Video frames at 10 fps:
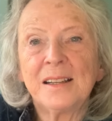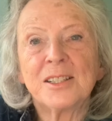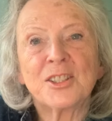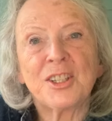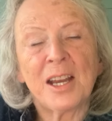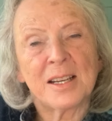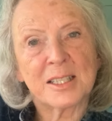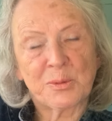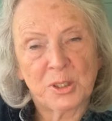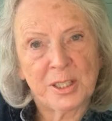She
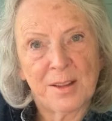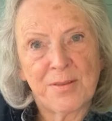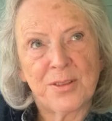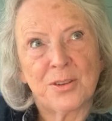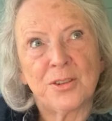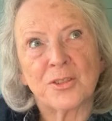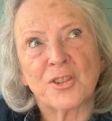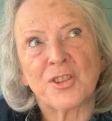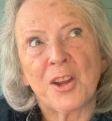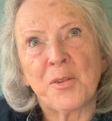asked what I thought.
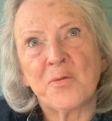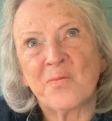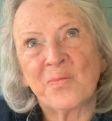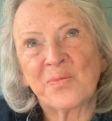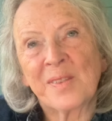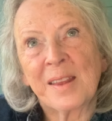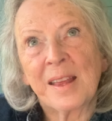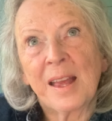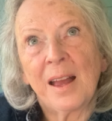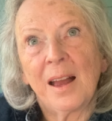So
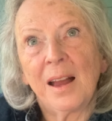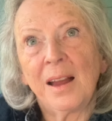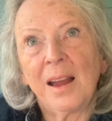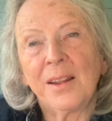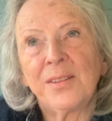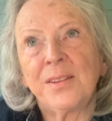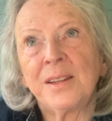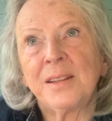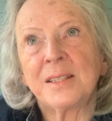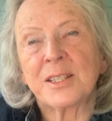I
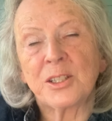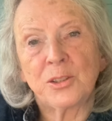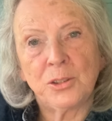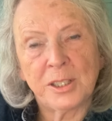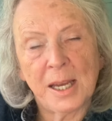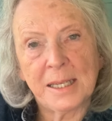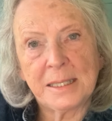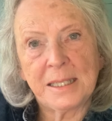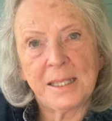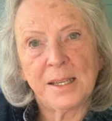think it's a good
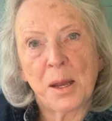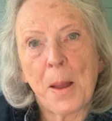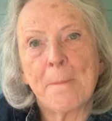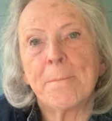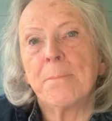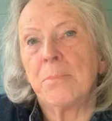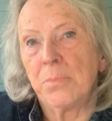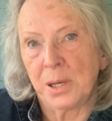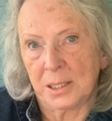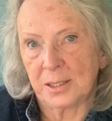idea,
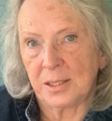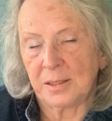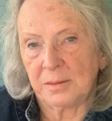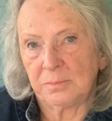but